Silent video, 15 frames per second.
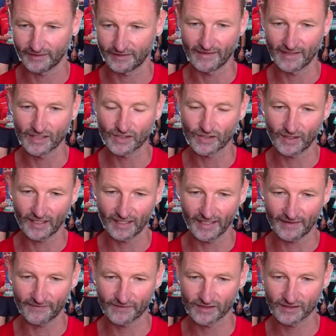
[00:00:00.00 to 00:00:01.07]
and then turning
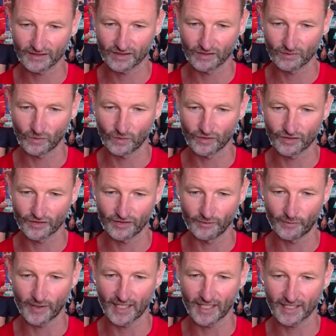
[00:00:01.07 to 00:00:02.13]
left towards the
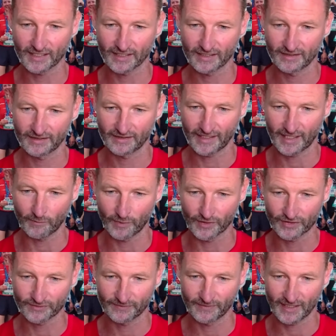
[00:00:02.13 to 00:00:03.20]
park
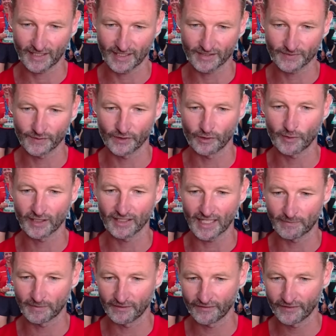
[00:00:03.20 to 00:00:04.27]
campus. Okay, so we're doing a big
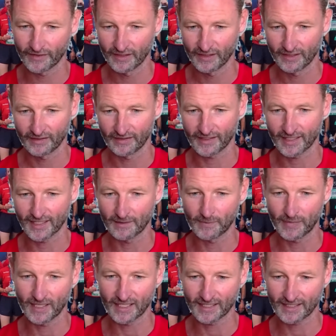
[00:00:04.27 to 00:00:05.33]
lap of the
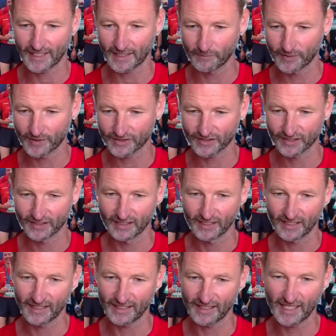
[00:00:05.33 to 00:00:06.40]
park campus,
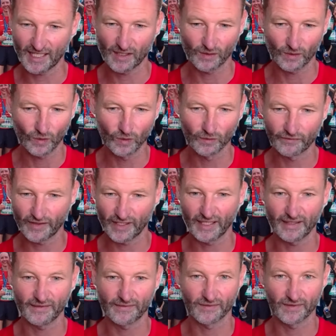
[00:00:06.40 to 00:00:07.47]
again all
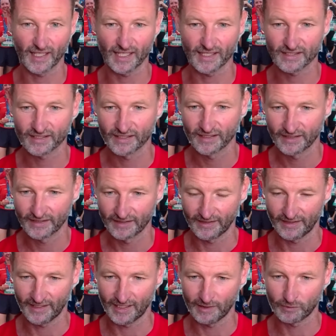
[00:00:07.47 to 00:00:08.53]
fairly flat,
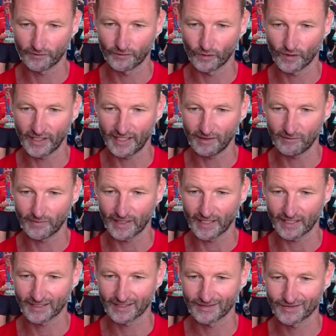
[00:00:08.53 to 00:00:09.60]
before heading
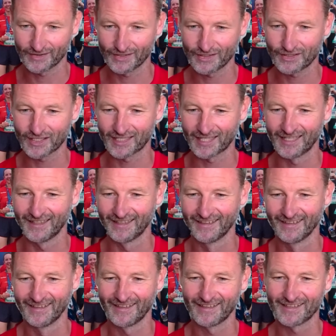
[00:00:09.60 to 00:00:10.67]
back. So this is just
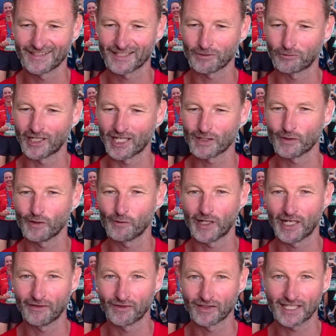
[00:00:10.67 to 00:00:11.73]
this is the price we
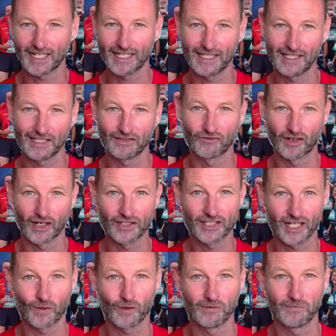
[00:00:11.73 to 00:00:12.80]
pay for taking Run
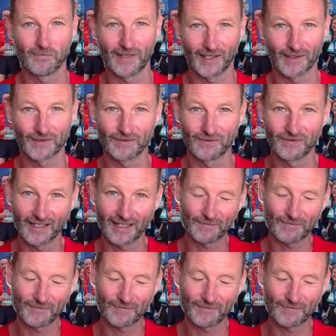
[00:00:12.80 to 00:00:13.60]
Cheltenham out of